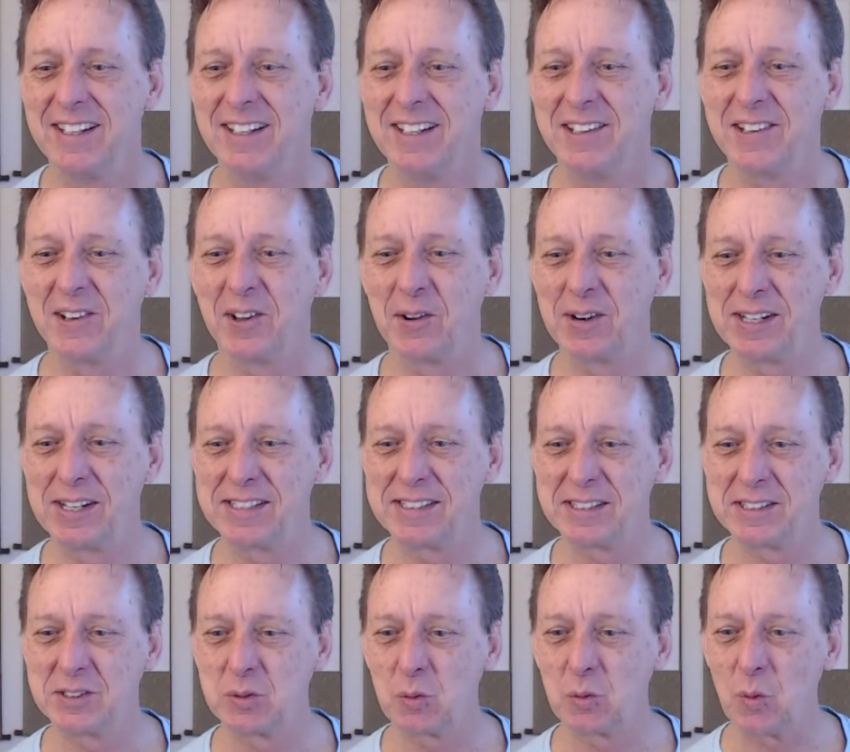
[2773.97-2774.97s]
Lori
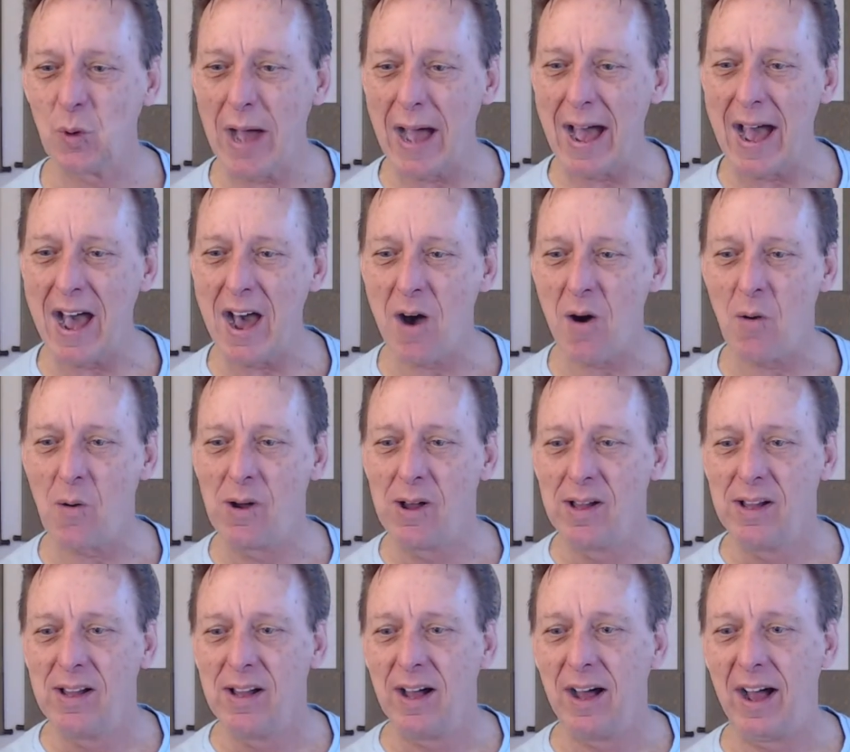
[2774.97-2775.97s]
says, wow,
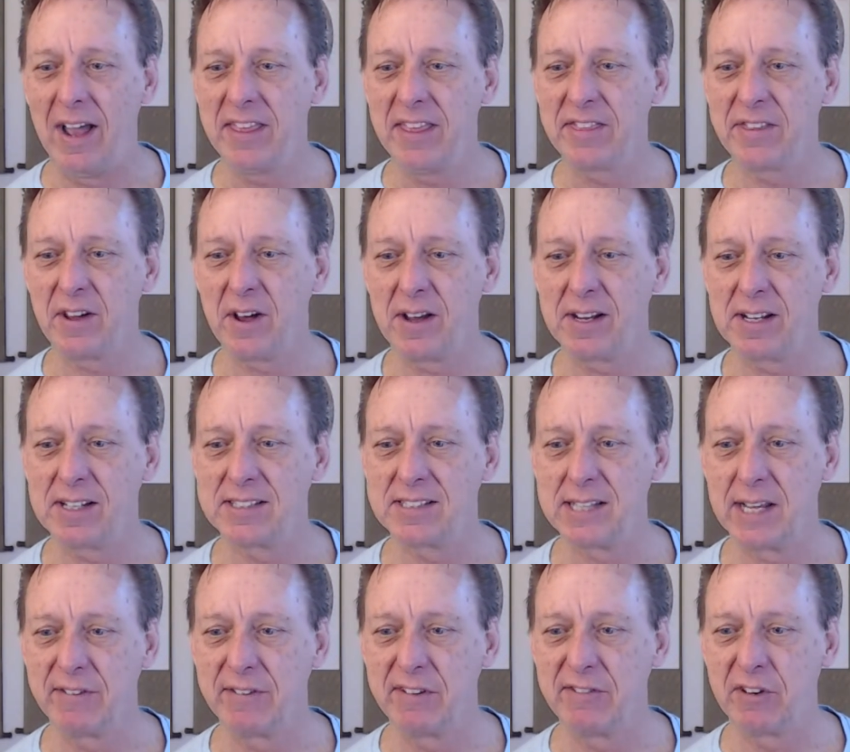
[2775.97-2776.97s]
I thought a
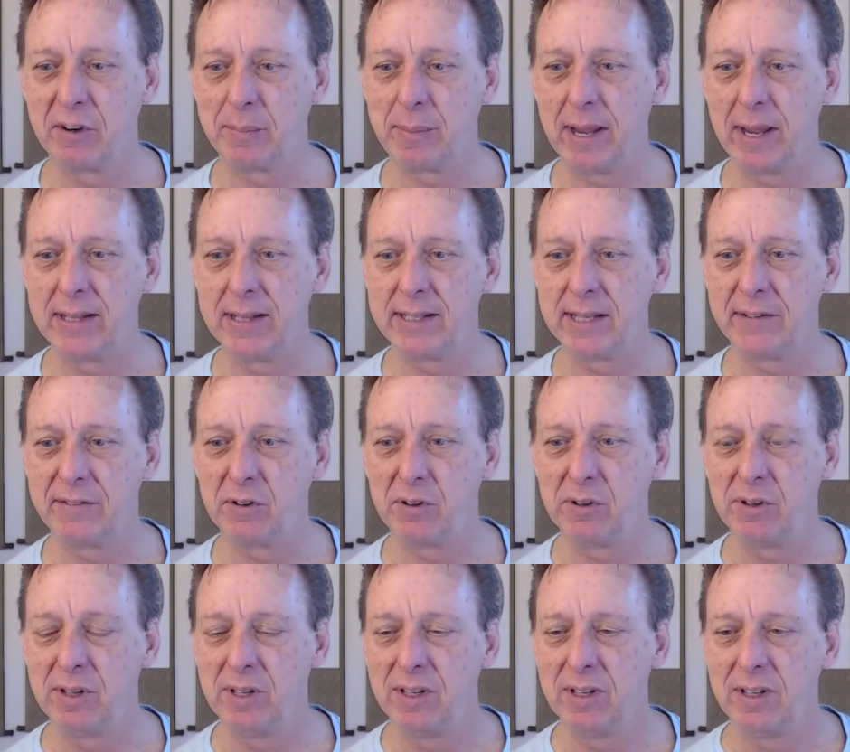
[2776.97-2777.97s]
7 for pain
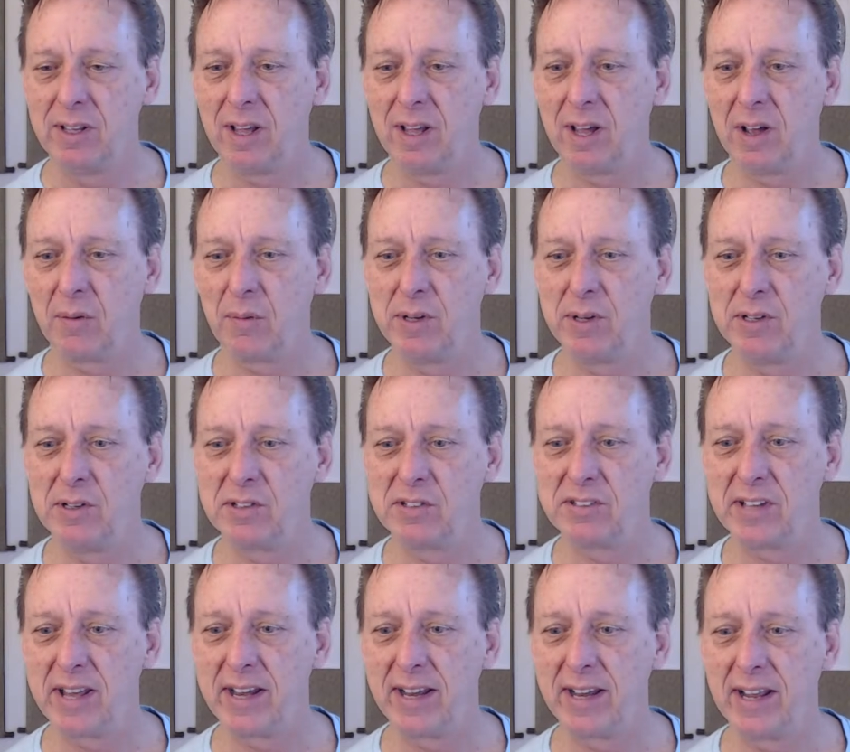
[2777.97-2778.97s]
level when you
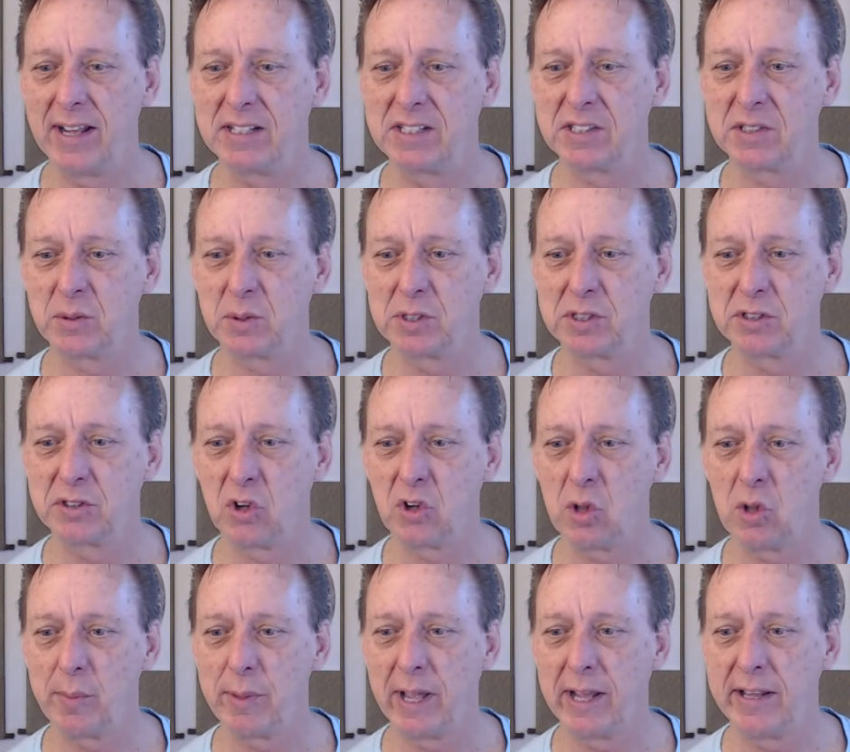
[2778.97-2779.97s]
said it, and Source
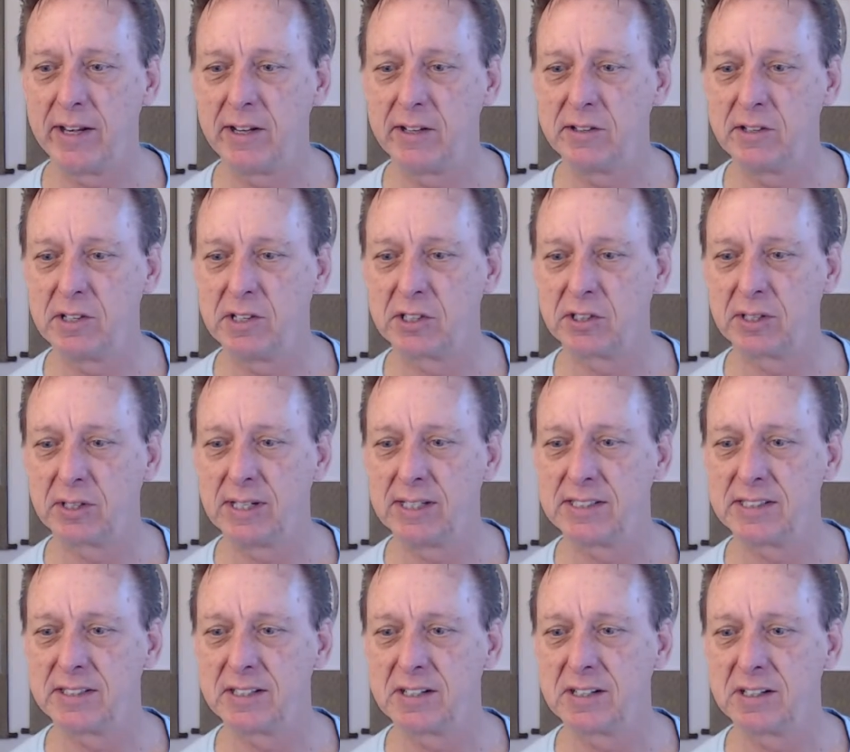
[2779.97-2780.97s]
told me I needed to trace
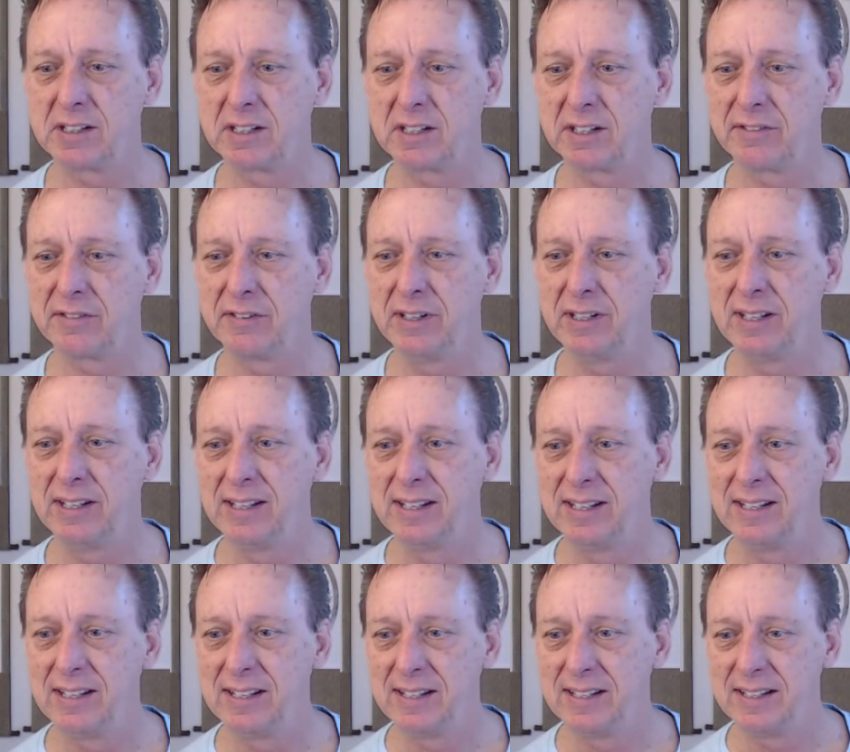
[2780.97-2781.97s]
the calligraphy.
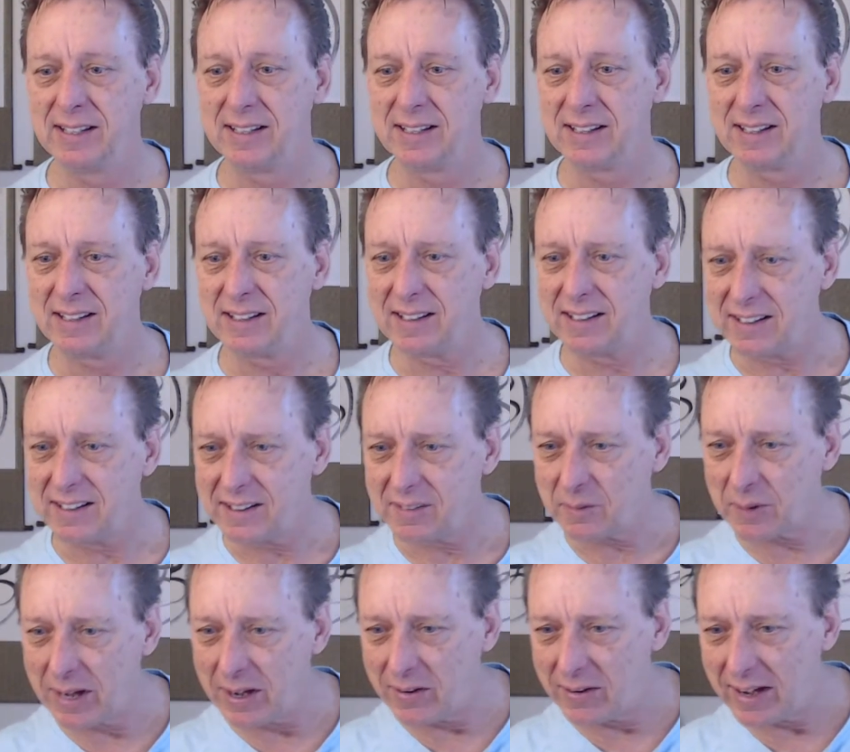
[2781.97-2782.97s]

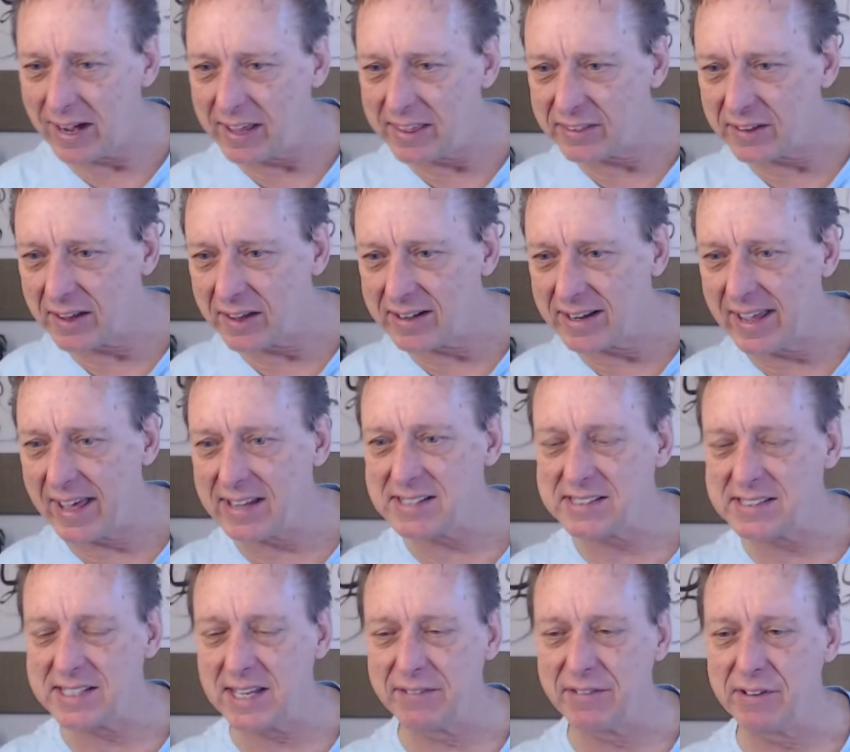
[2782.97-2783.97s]
Well, I thought I had a
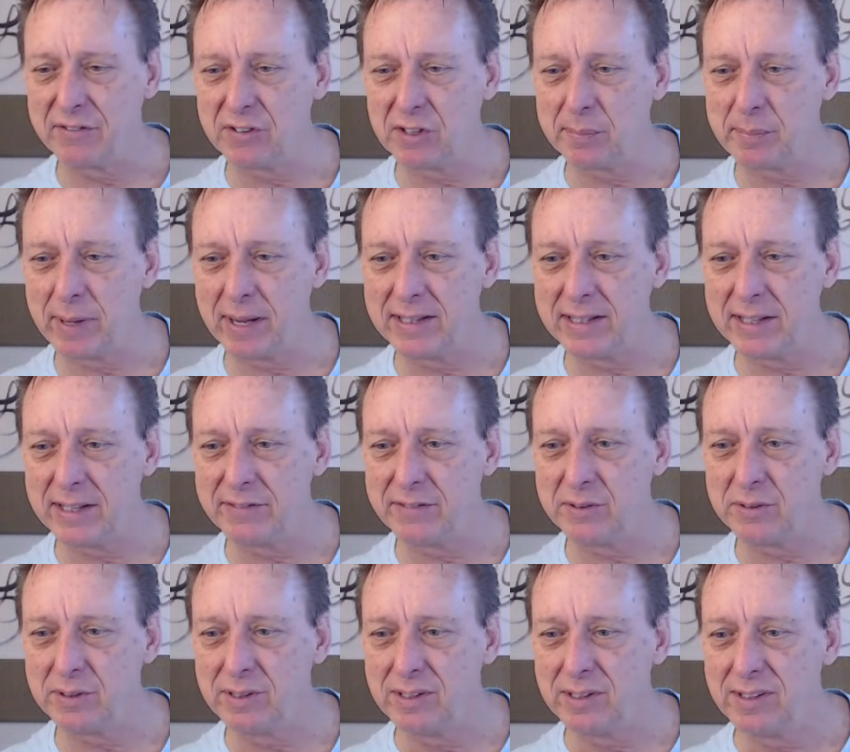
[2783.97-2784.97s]
7 for pain
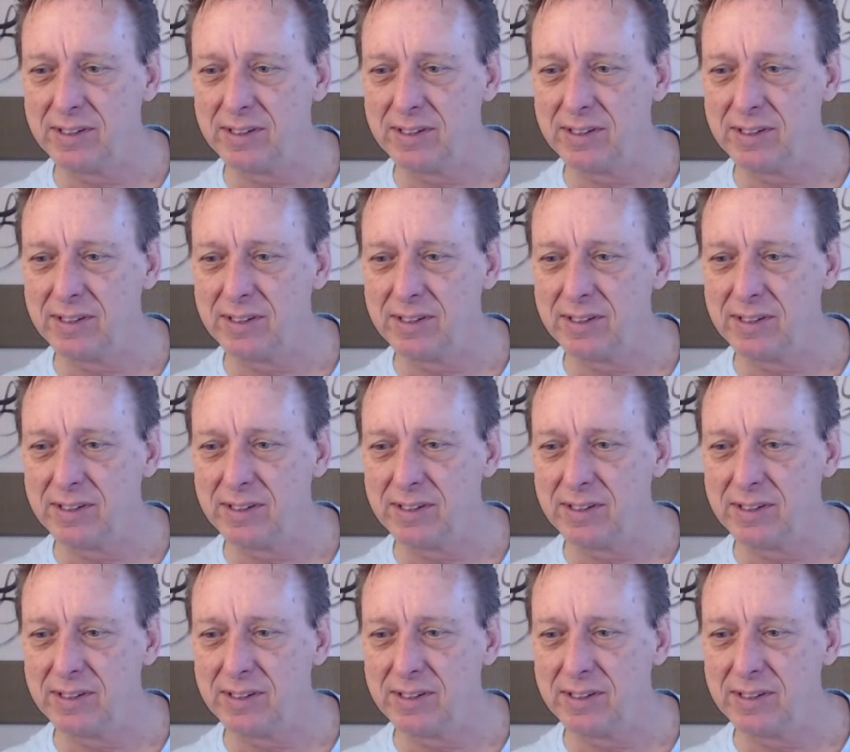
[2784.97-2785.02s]
level,